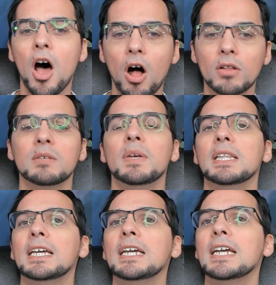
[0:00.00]

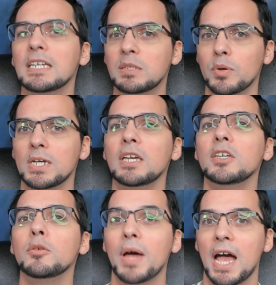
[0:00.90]
Ultimately, it's bringing
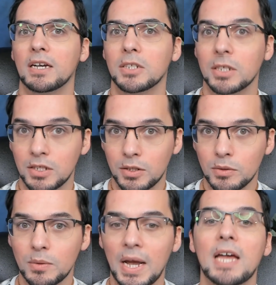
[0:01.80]
you back to
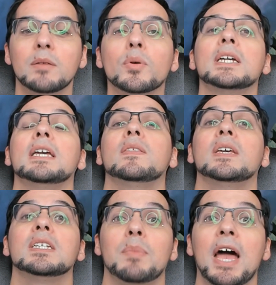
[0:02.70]
you and bringing
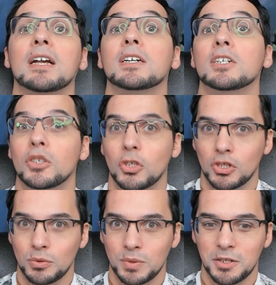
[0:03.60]
things back
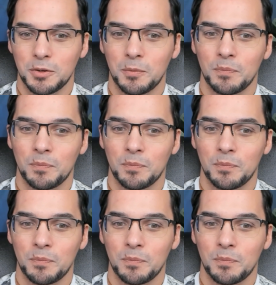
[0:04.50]
to you.